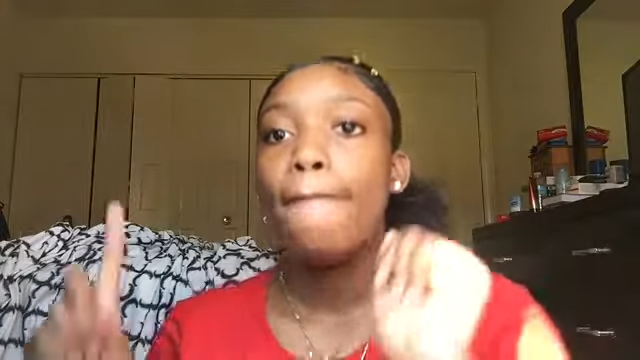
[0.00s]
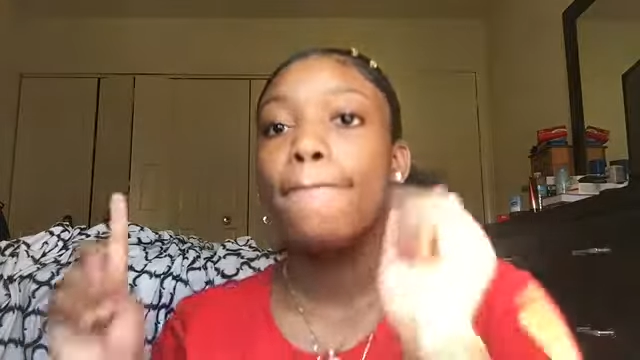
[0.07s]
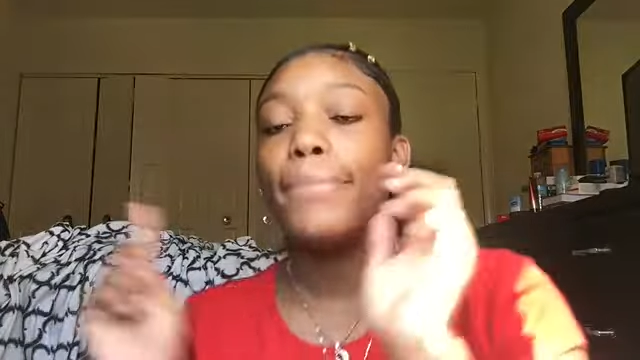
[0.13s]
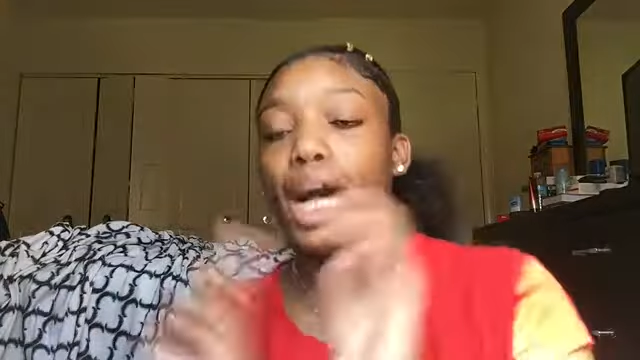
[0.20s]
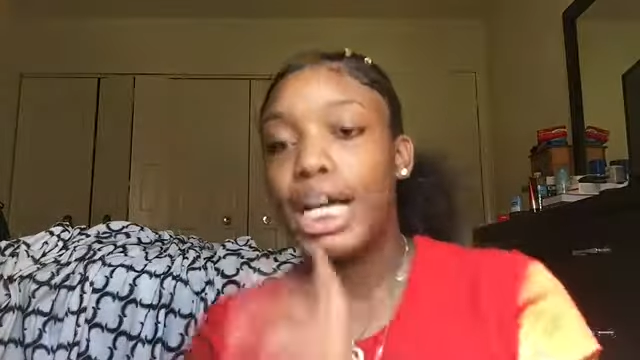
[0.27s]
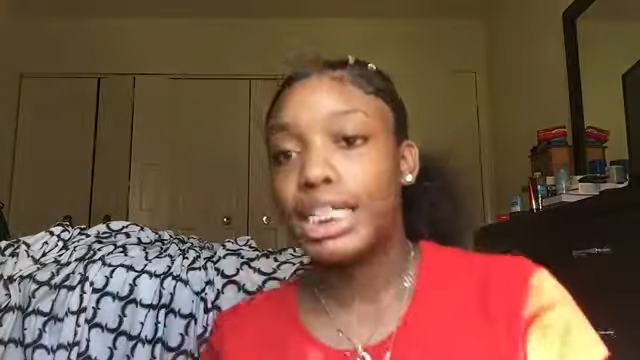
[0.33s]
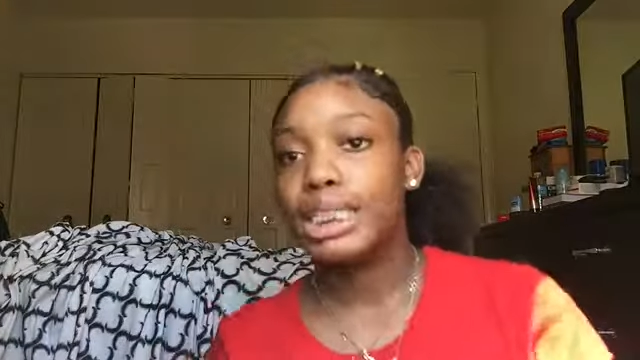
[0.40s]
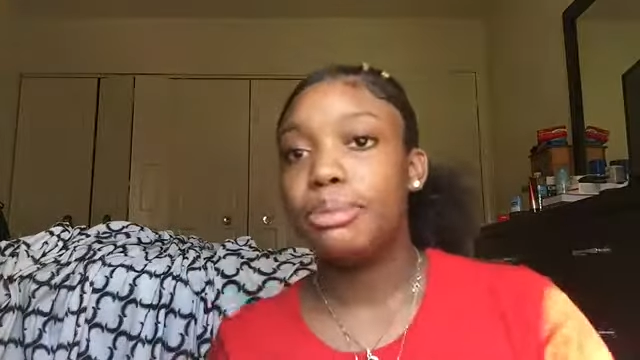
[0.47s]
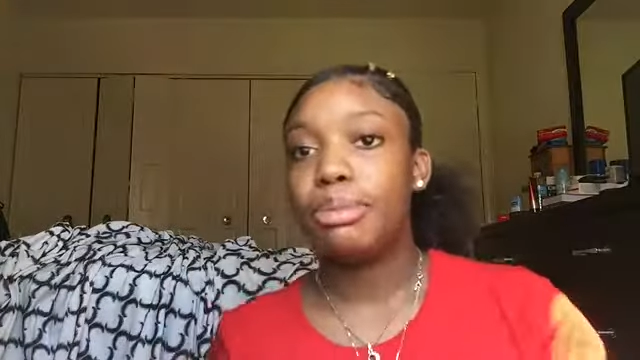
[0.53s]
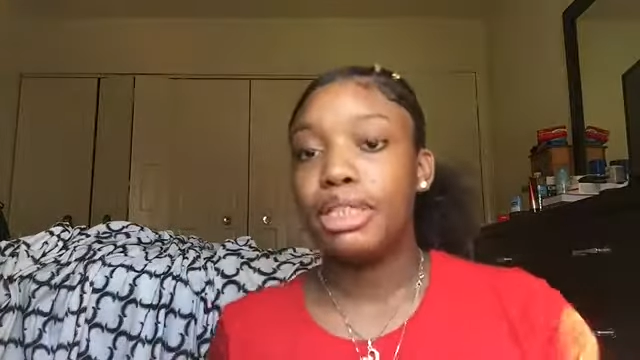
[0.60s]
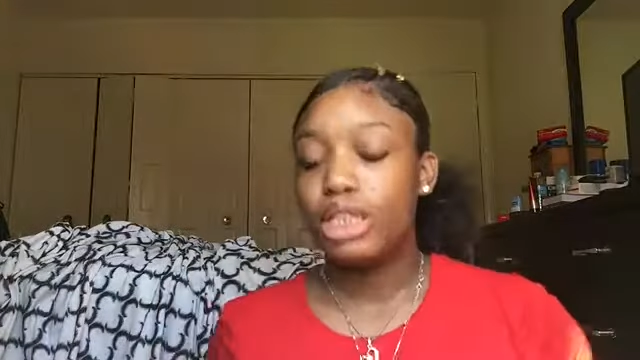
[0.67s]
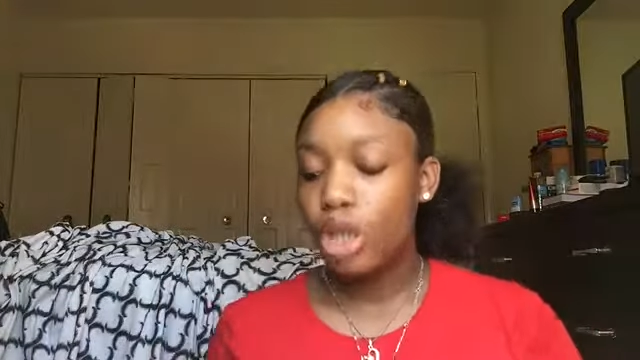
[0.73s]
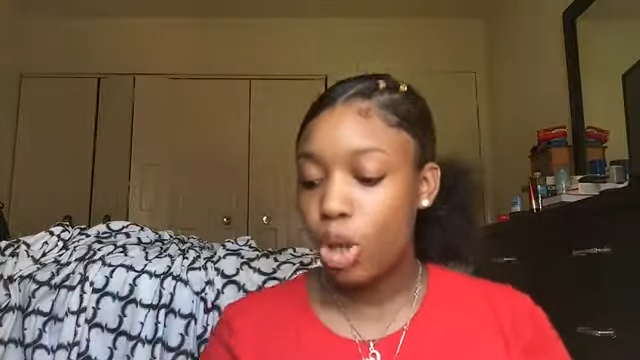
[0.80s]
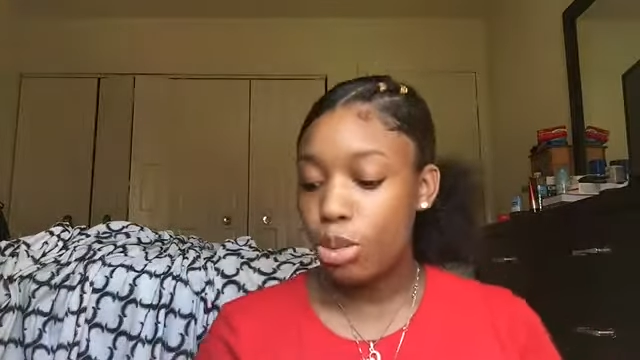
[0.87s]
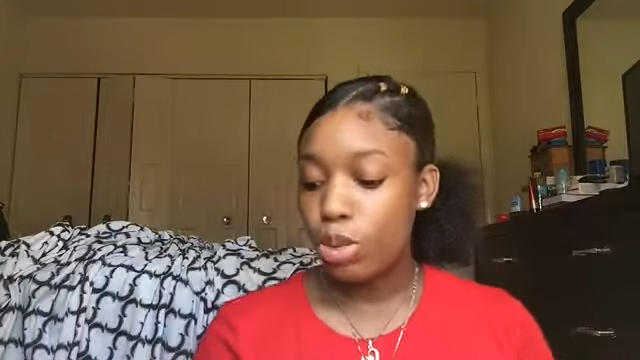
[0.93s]
box
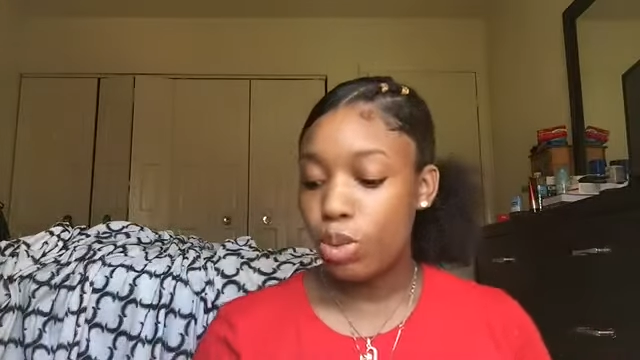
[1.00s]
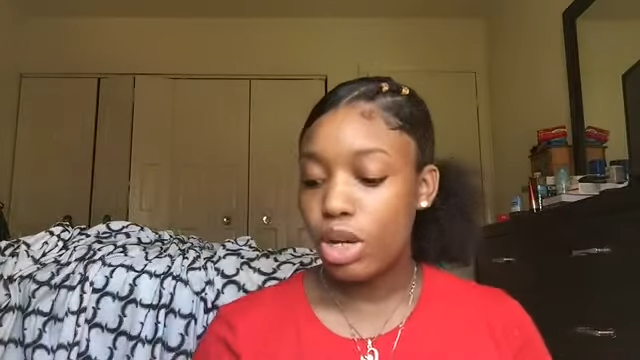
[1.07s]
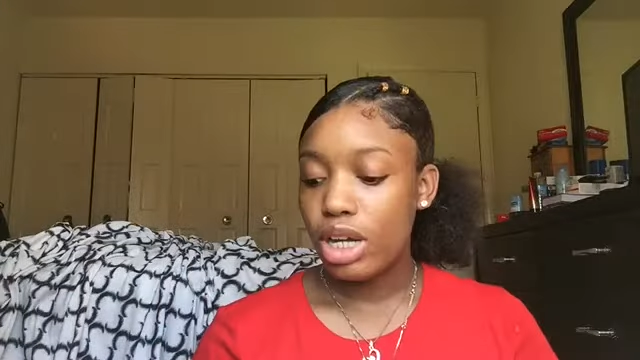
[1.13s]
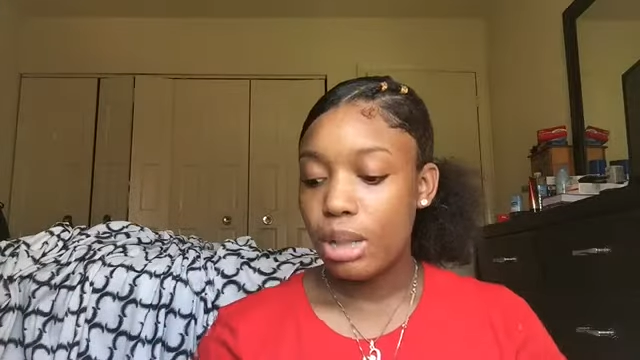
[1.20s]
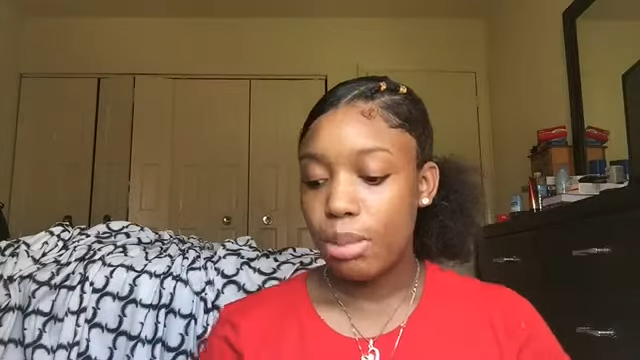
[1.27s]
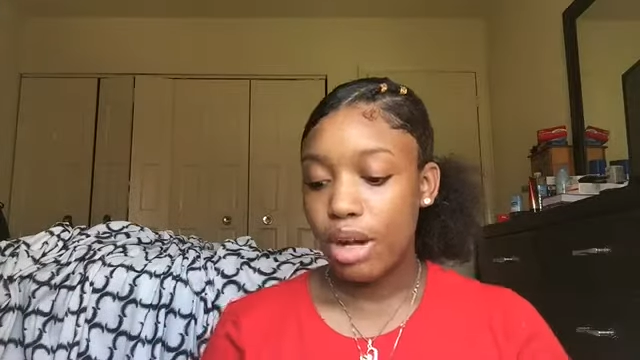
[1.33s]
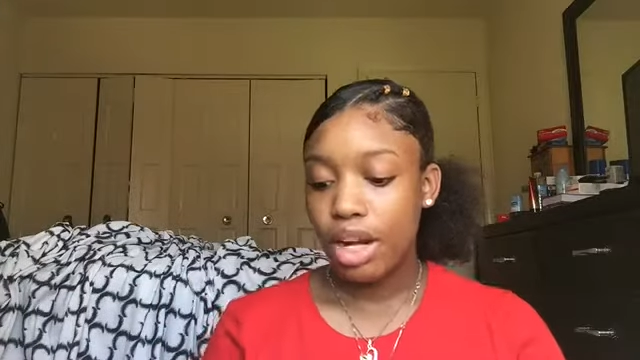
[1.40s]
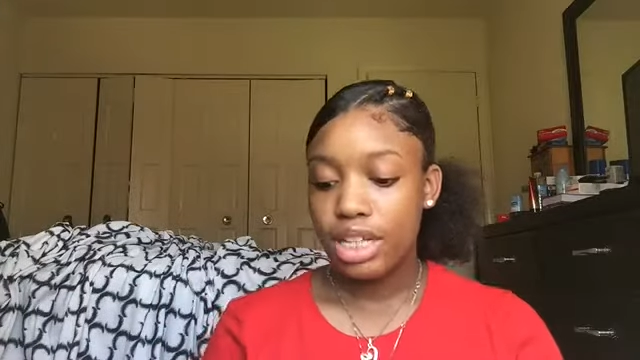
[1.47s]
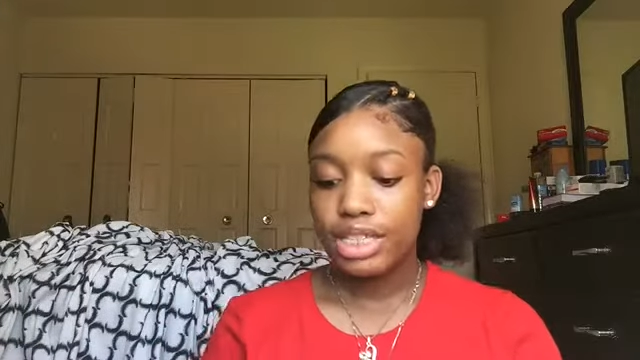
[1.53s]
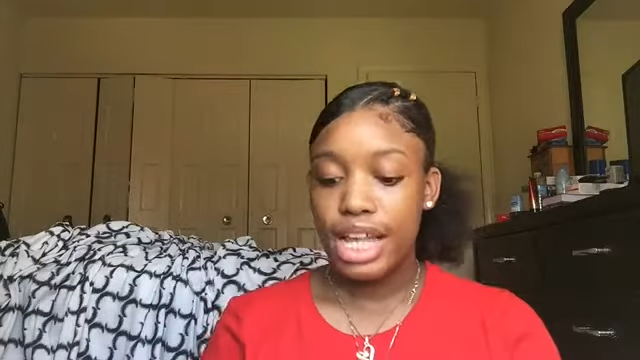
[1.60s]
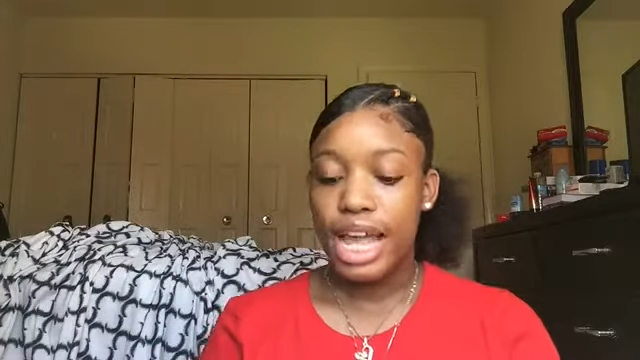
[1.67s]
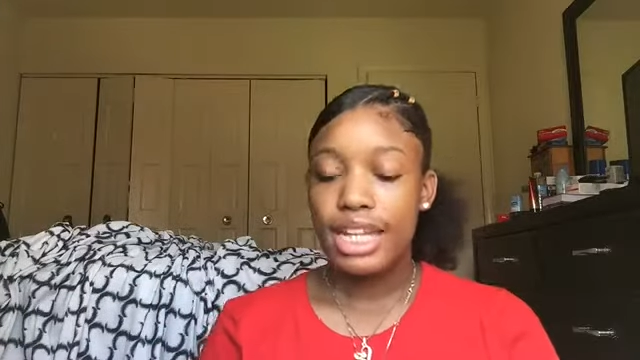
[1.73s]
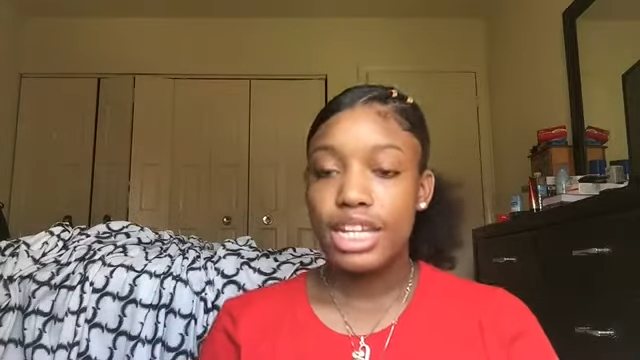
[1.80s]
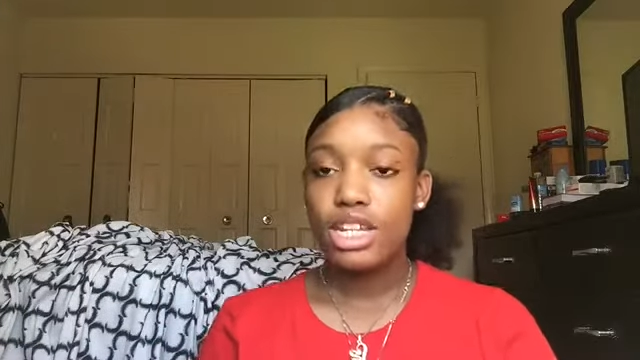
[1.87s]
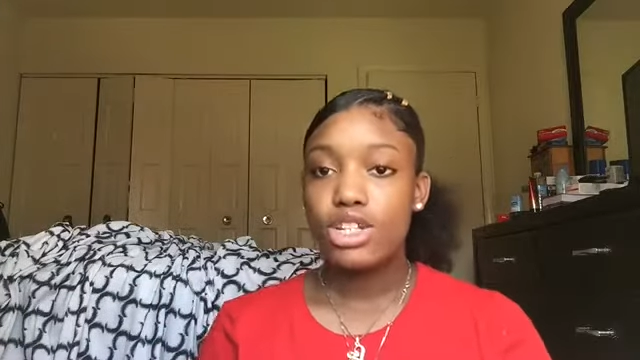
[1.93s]
below. But one of the products that
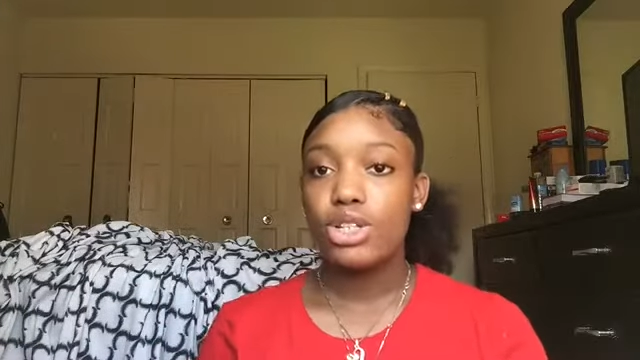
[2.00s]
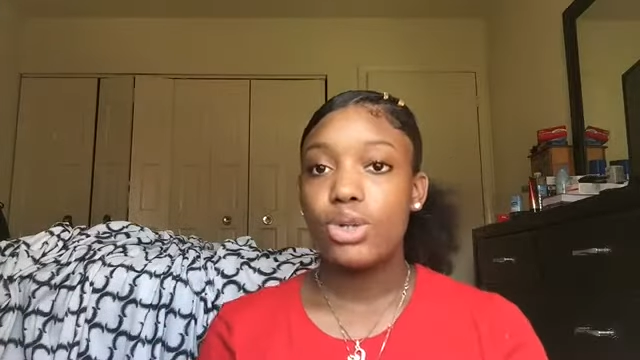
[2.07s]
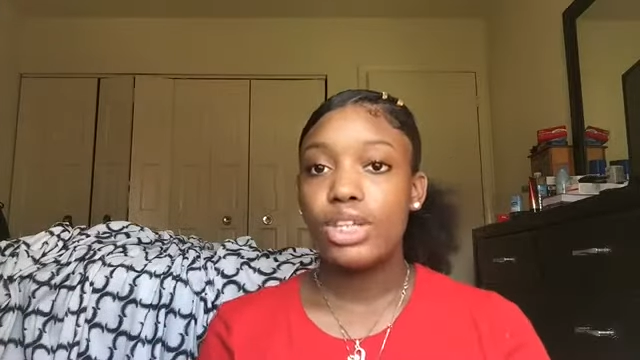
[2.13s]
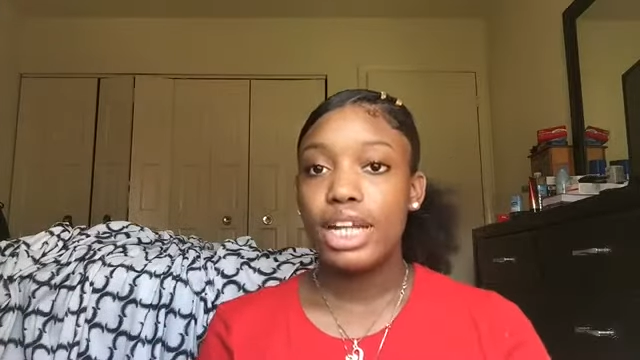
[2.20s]
I didn't show